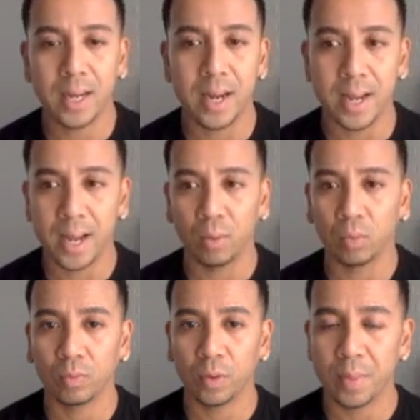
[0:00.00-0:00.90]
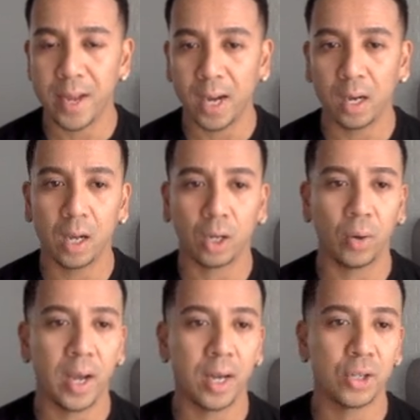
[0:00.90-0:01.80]
And then from there, I'll go
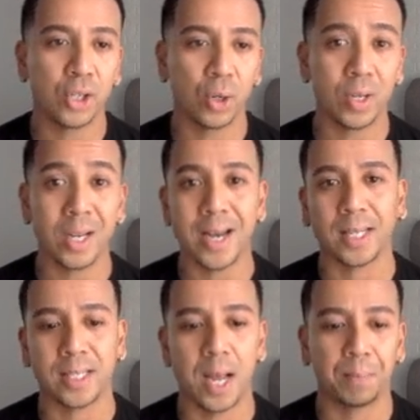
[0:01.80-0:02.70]
ahead and show you the next step.